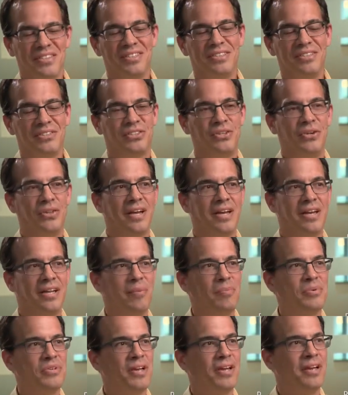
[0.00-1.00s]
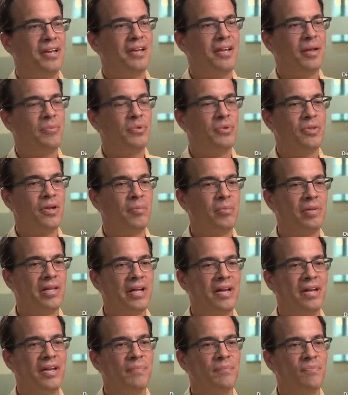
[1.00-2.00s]
So that helps, and it helps with our
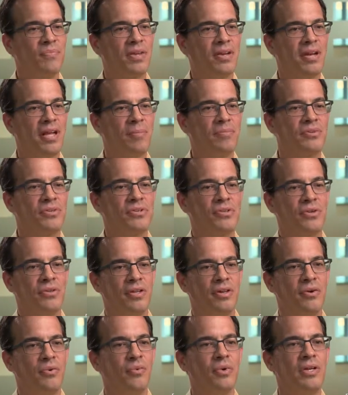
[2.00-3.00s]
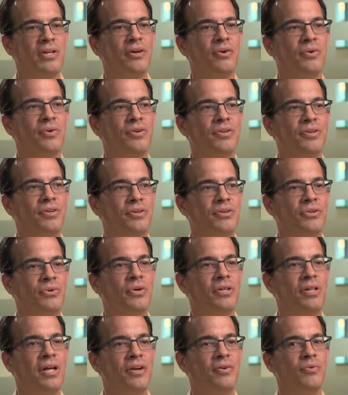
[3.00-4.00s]
planning. It helps so that we don't
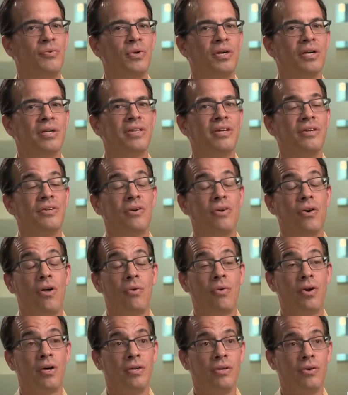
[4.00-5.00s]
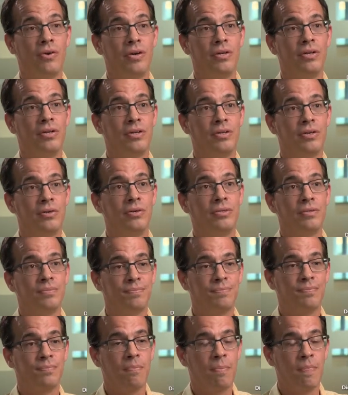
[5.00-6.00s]
do a lot of work that you're already going to do.
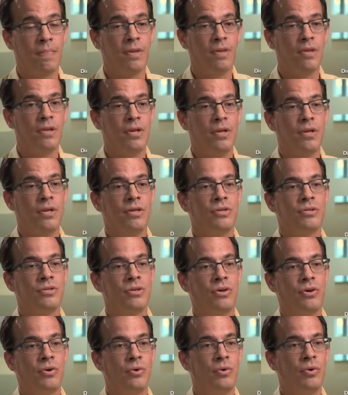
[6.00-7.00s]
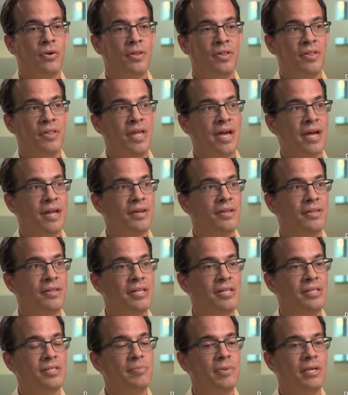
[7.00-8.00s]
So that
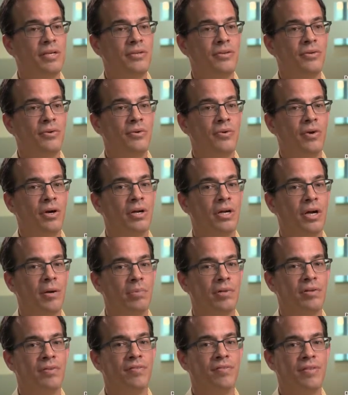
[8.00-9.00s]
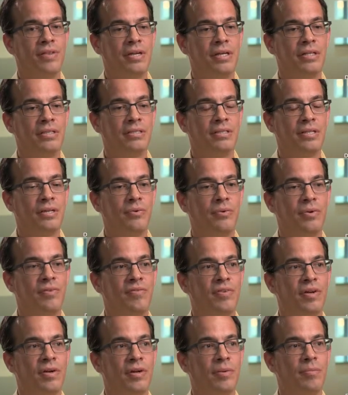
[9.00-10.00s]
leads me to a couple of things that
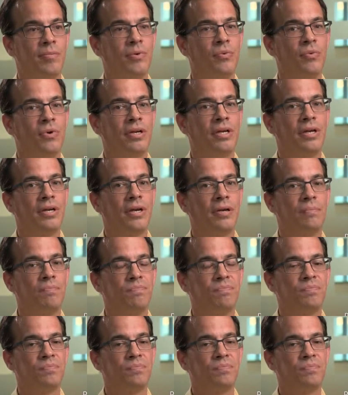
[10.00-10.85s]
we've been working on.